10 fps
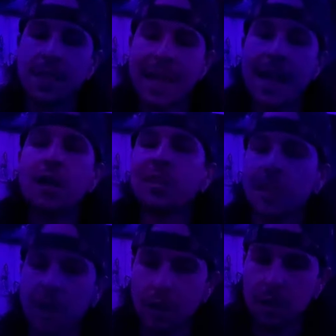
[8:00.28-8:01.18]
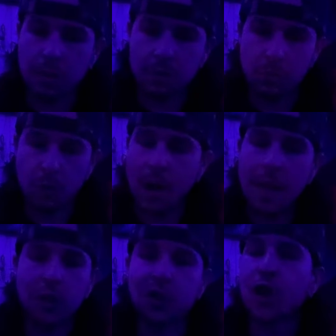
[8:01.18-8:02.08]
the elder or
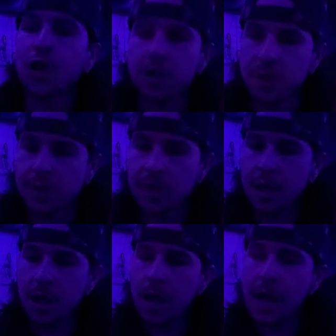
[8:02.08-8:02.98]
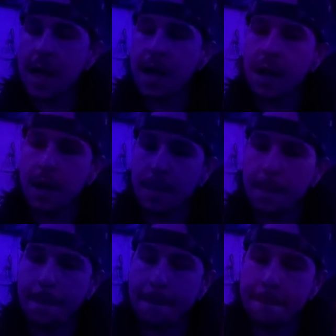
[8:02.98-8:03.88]
elders.
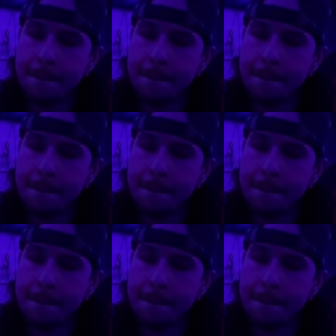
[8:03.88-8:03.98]
Going